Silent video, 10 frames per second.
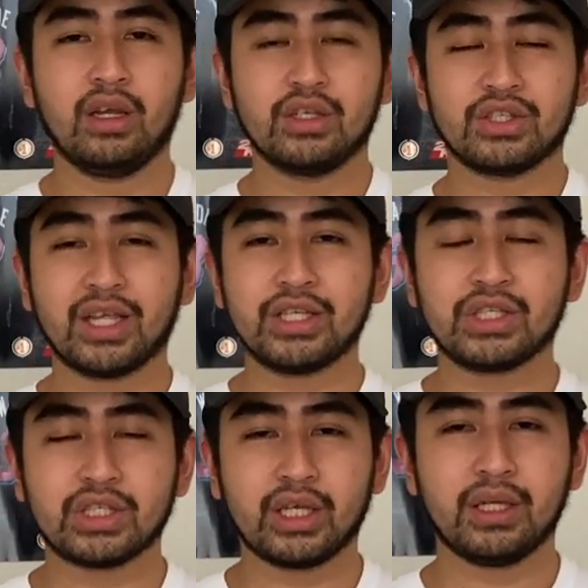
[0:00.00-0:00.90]
Stay
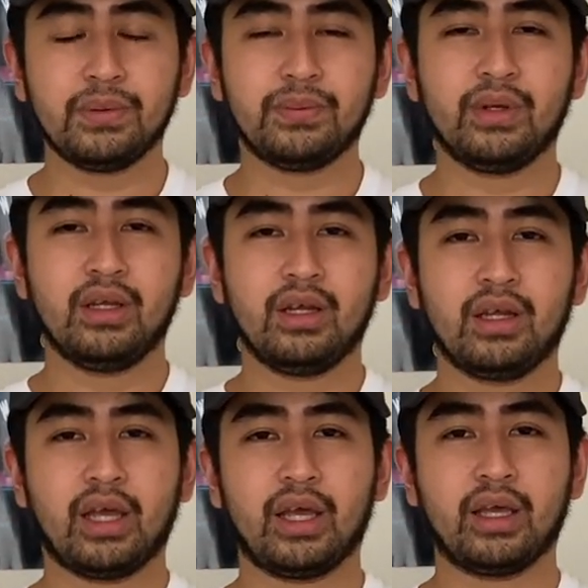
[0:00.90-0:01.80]
safe
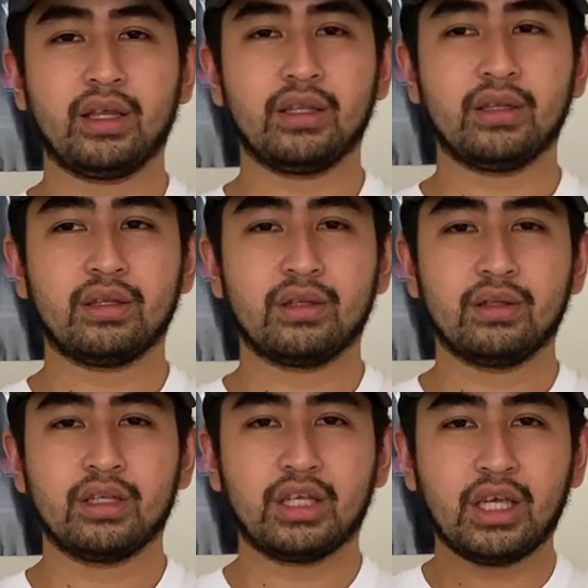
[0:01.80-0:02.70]
and
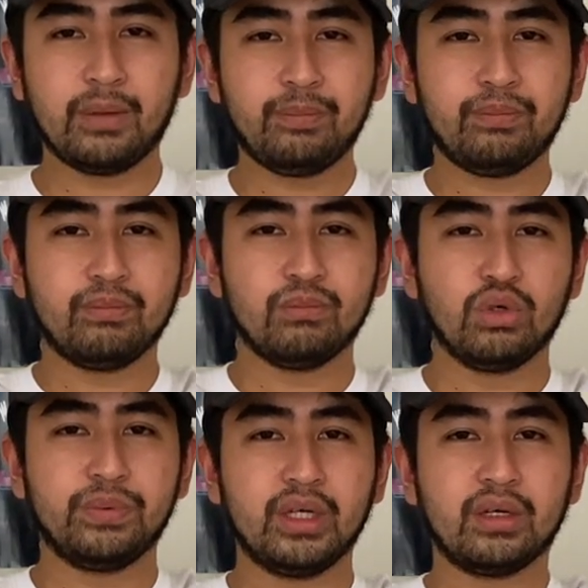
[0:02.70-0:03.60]
keep
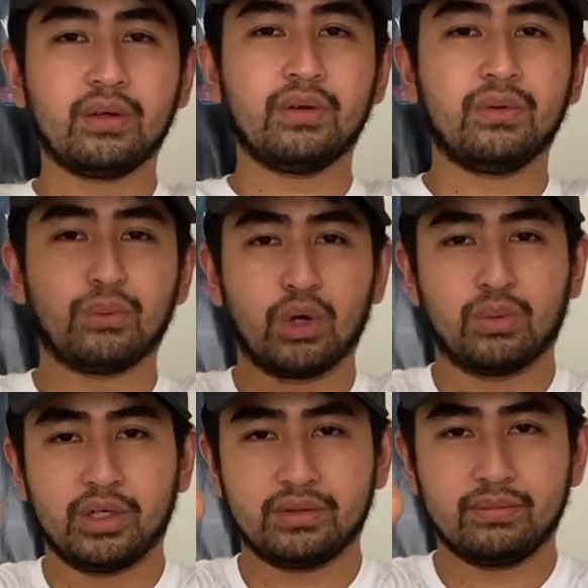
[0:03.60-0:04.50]
moving forward.